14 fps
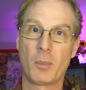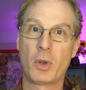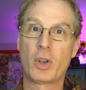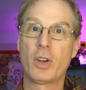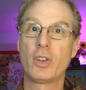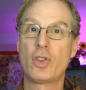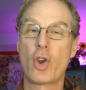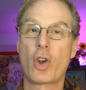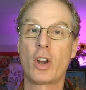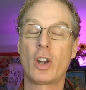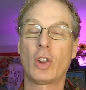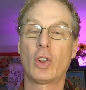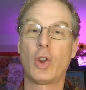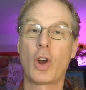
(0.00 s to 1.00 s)
because you're going
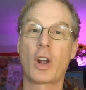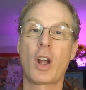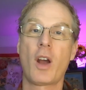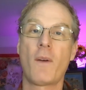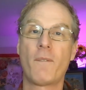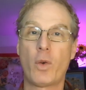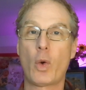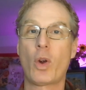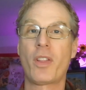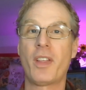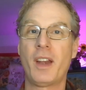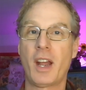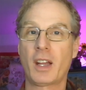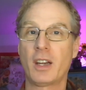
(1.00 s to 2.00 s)
to look for
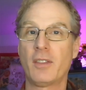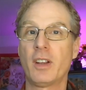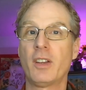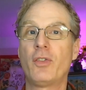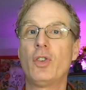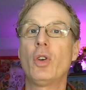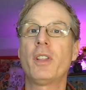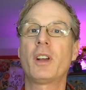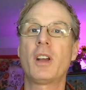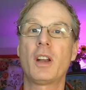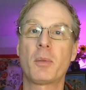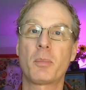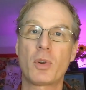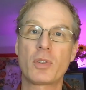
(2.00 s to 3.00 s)
the negative. If you're the
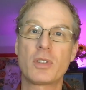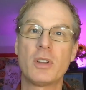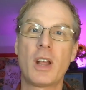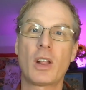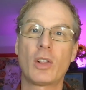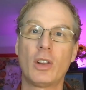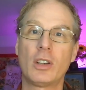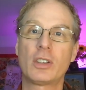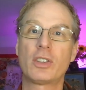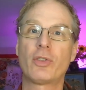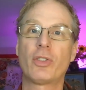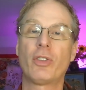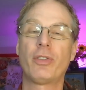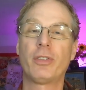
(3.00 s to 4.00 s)
kind of person that looks
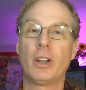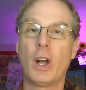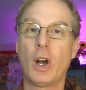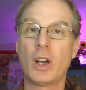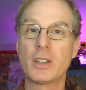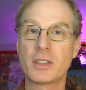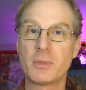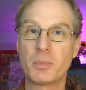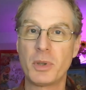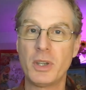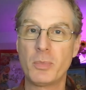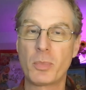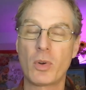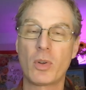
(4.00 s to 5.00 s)
for flaws in
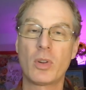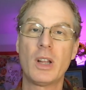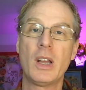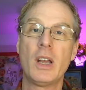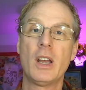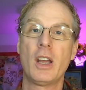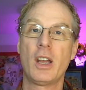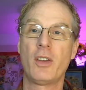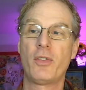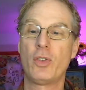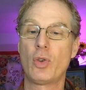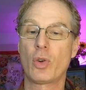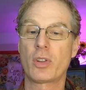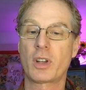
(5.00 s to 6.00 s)
people, if
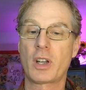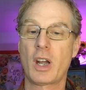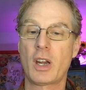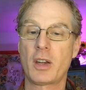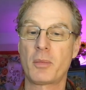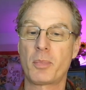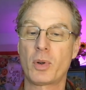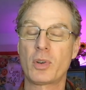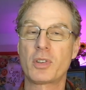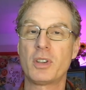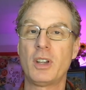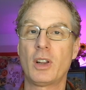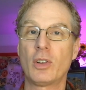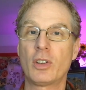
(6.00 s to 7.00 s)
you're the kind of
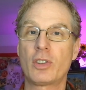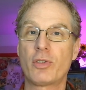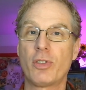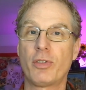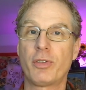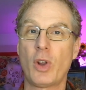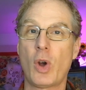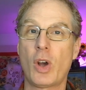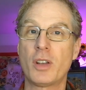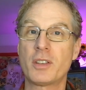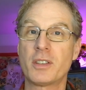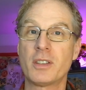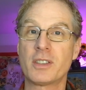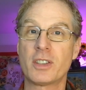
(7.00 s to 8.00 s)
person that looks for
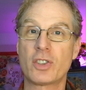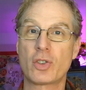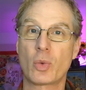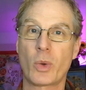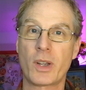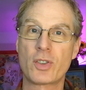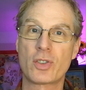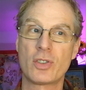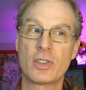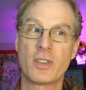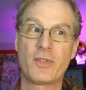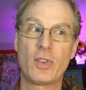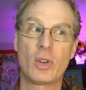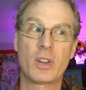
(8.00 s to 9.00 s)
flaws in situations,
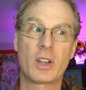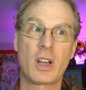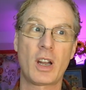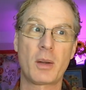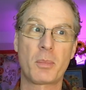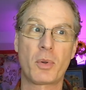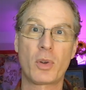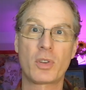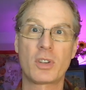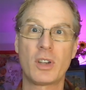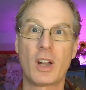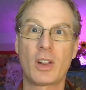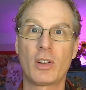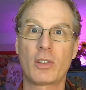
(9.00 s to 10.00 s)
if you're the kind of person
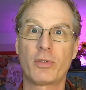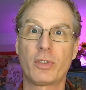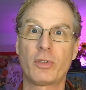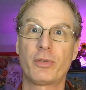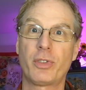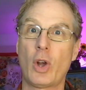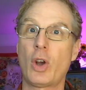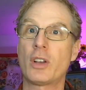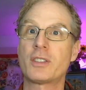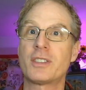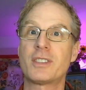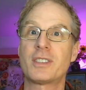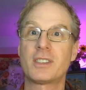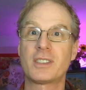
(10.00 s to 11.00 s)
that looks for flaws
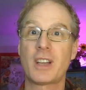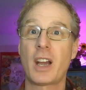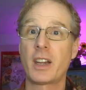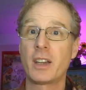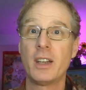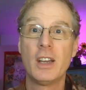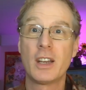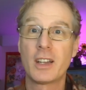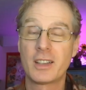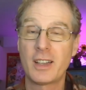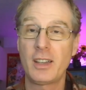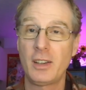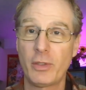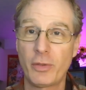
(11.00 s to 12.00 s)
in society, because
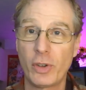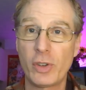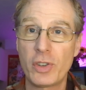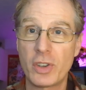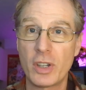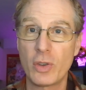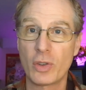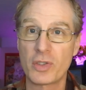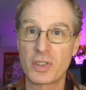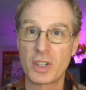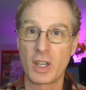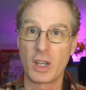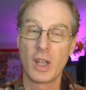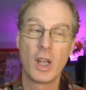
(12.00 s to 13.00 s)
that's the first thing you'll
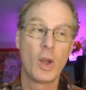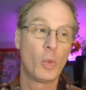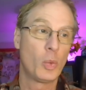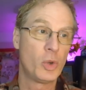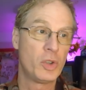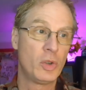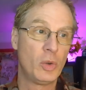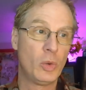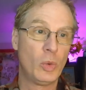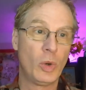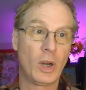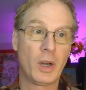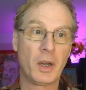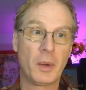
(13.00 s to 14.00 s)
see when you
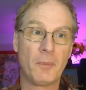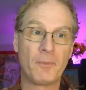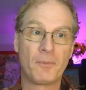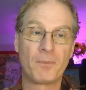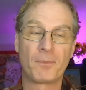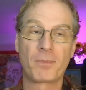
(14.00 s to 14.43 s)
um,